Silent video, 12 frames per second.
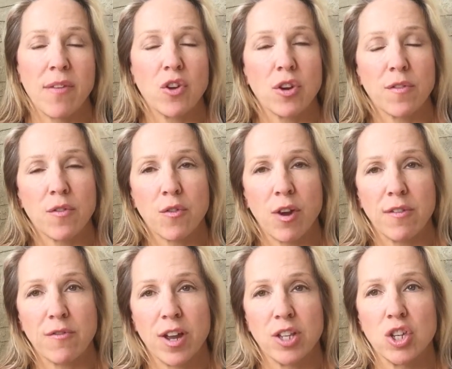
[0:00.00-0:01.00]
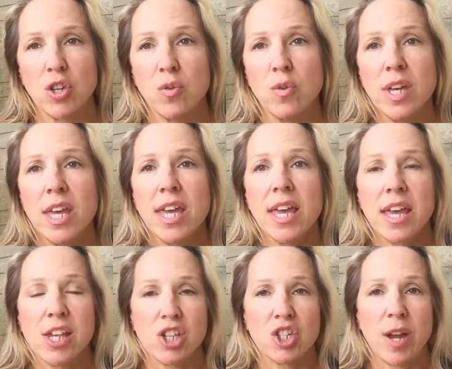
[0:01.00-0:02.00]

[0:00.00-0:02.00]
I've got a great friend who is a